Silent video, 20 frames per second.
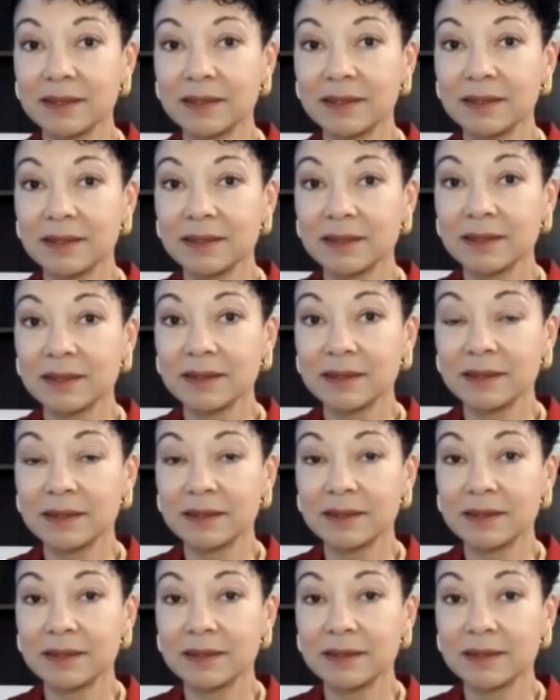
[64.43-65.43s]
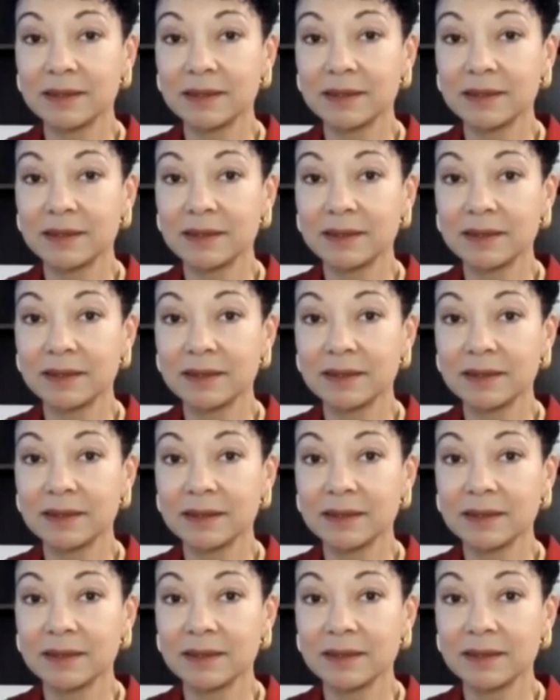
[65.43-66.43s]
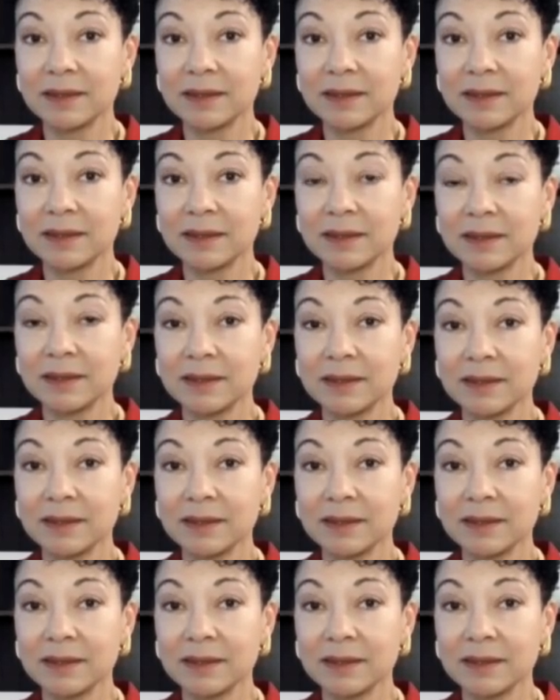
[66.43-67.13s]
(silent)